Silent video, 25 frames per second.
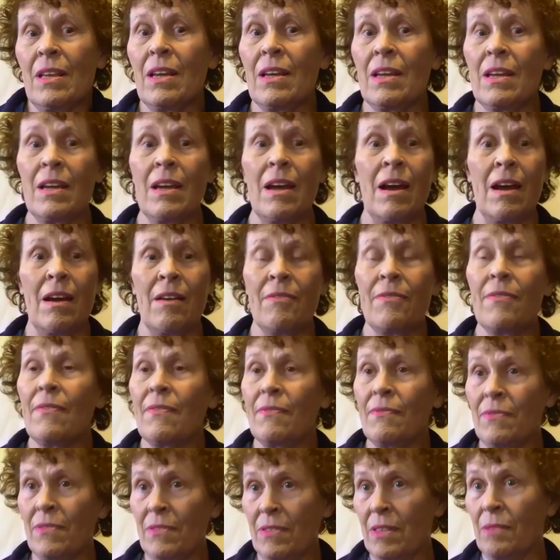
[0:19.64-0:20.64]

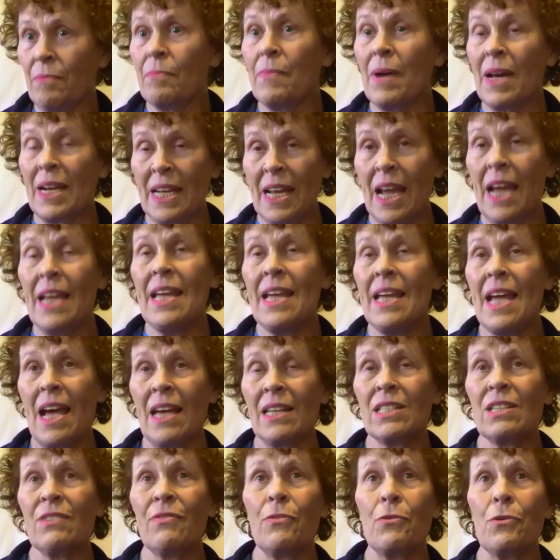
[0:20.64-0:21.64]
the money I
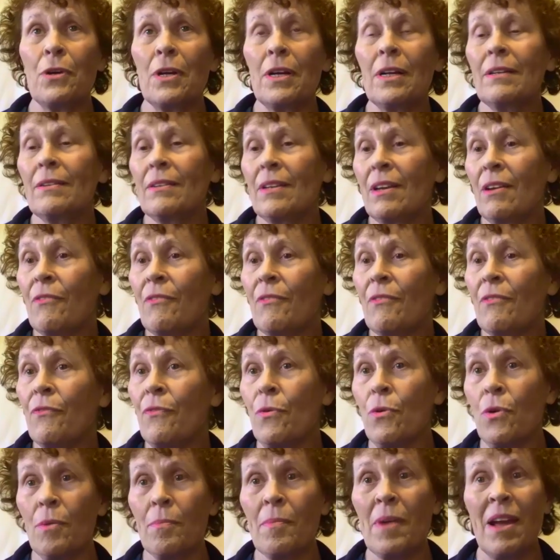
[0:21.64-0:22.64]
asked for
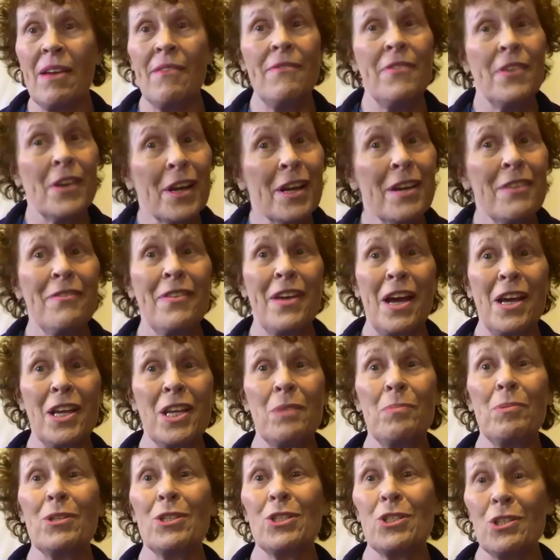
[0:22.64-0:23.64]
my very
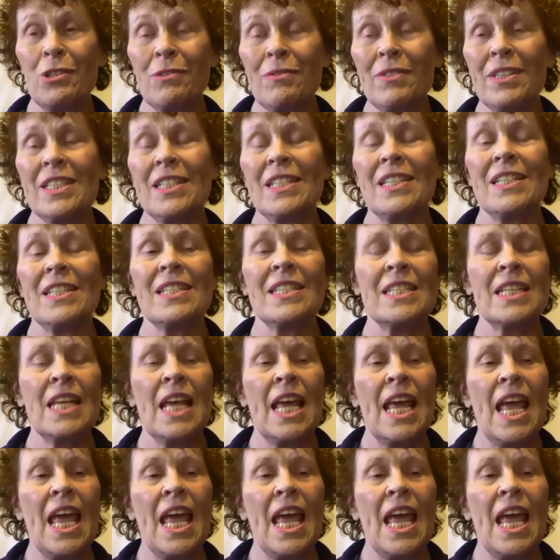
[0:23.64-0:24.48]
valuable services.